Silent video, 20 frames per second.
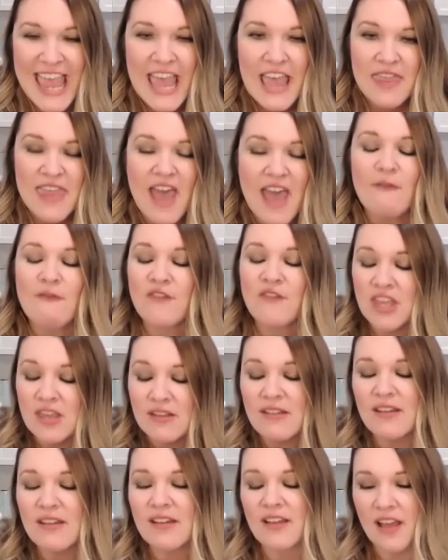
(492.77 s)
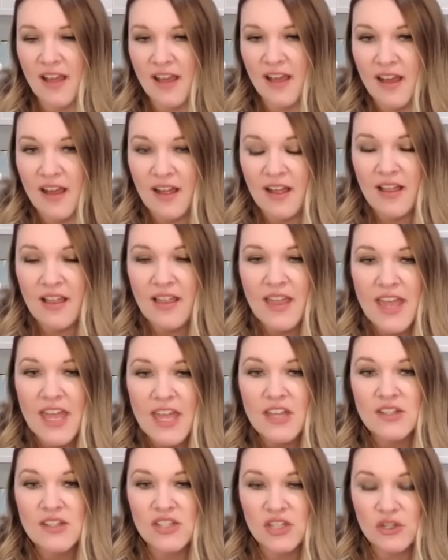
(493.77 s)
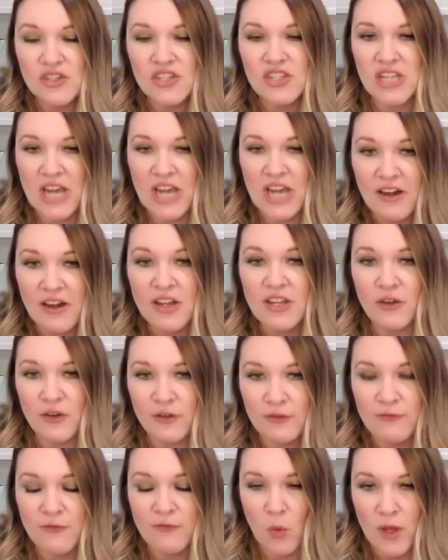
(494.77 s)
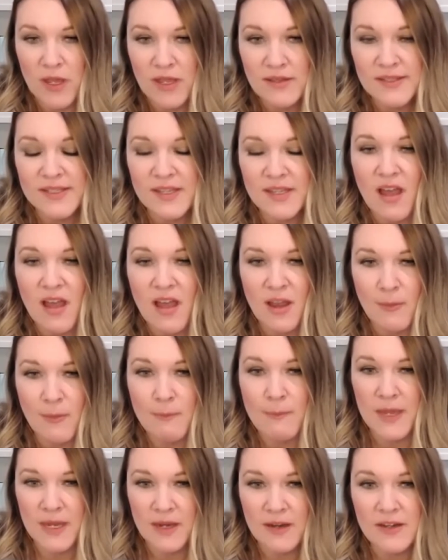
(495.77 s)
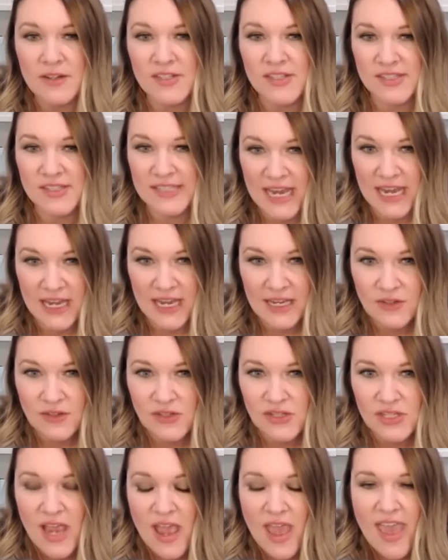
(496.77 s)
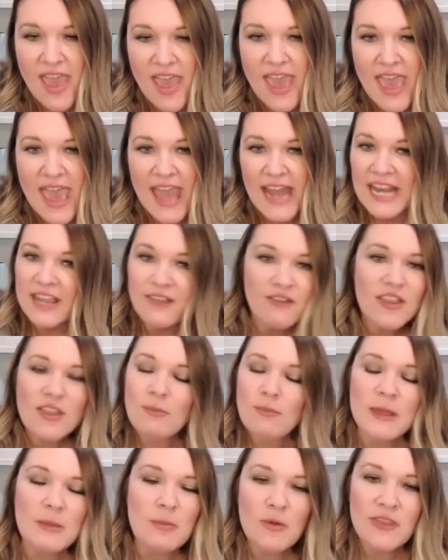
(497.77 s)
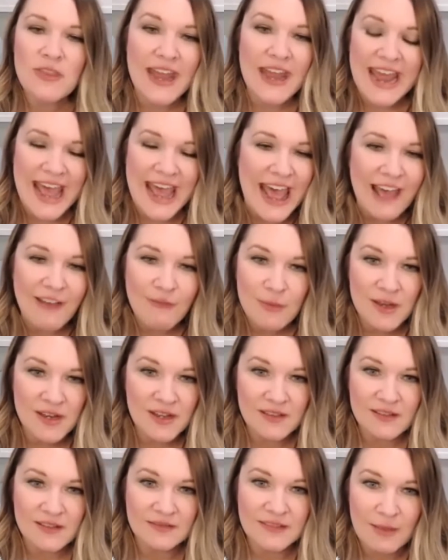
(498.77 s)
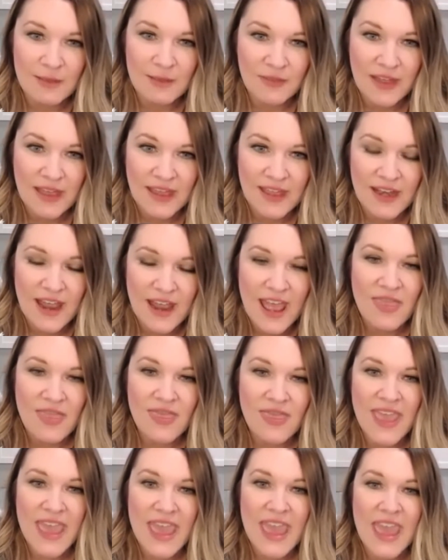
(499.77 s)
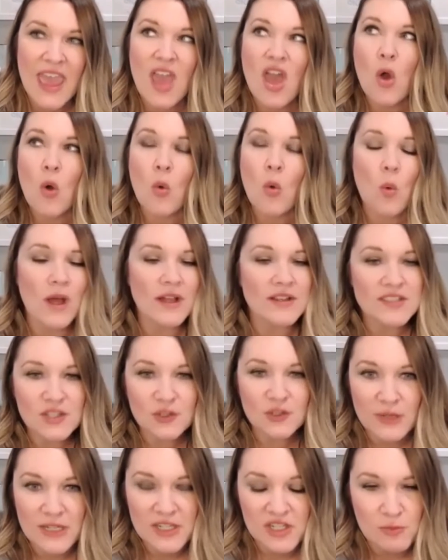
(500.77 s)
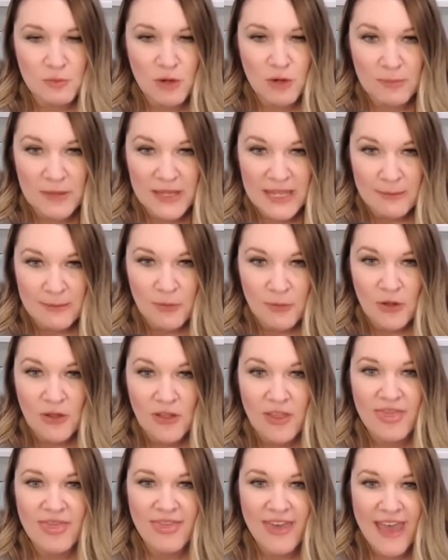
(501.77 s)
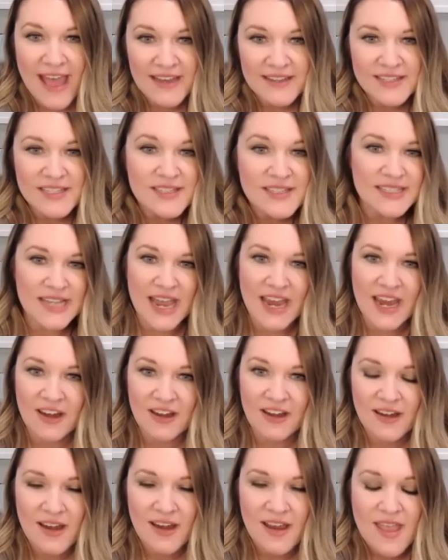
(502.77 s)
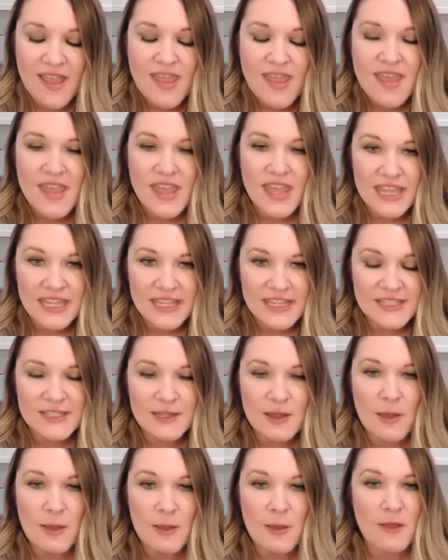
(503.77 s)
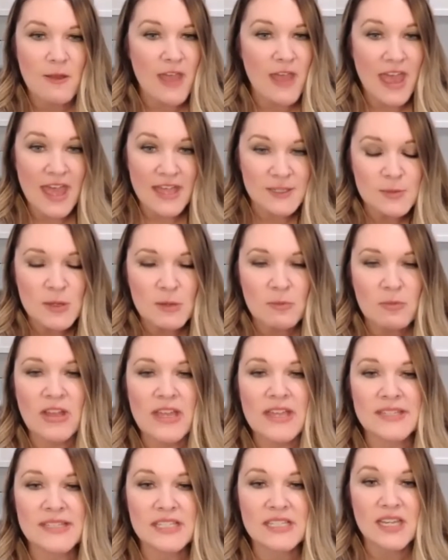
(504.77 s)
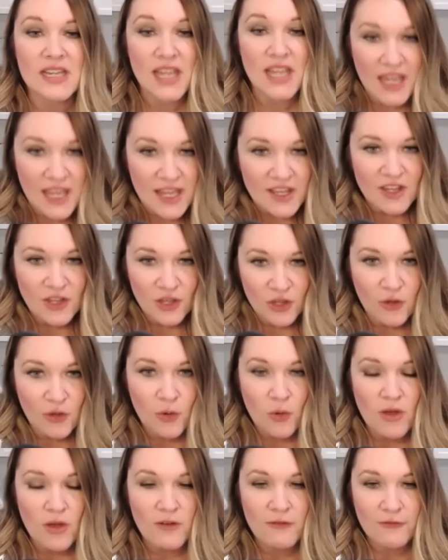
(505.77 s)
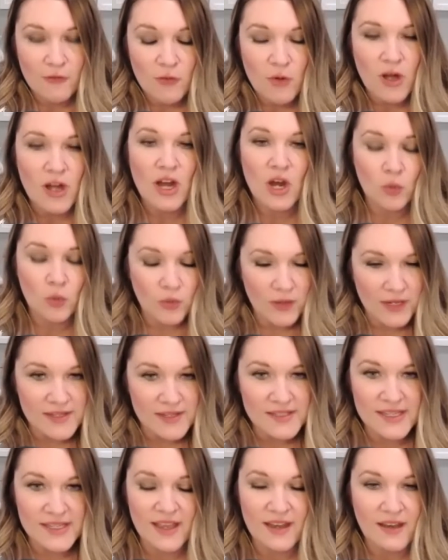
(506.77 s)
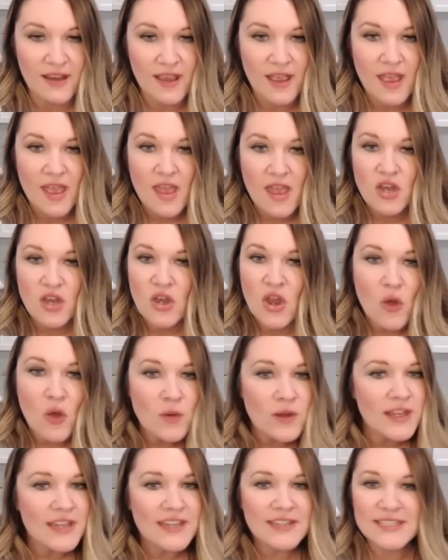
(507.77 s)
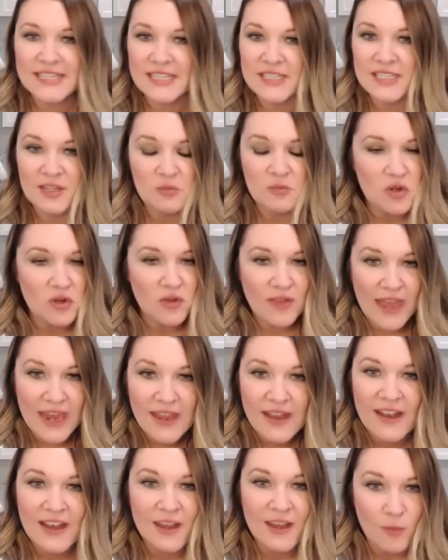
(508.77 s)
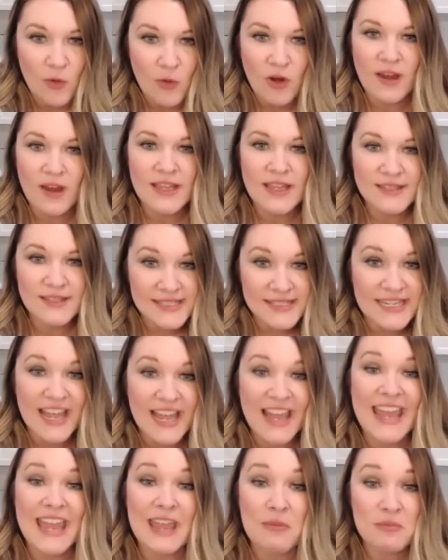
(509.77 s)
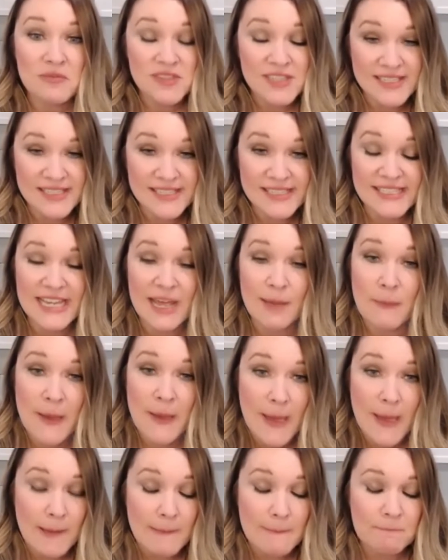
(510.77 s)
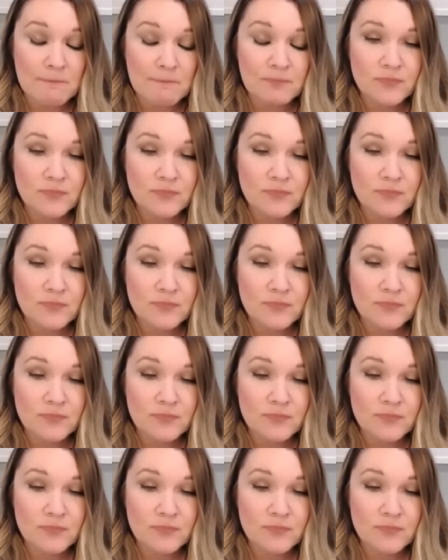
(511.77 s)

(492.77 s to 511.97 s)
that feel a call to share your voice on a bigger stage. And even the people that have been in the limelight and they want to reach more people. That desire has been placed in you for a reason. No need to dim your light anymore. It's time to step up.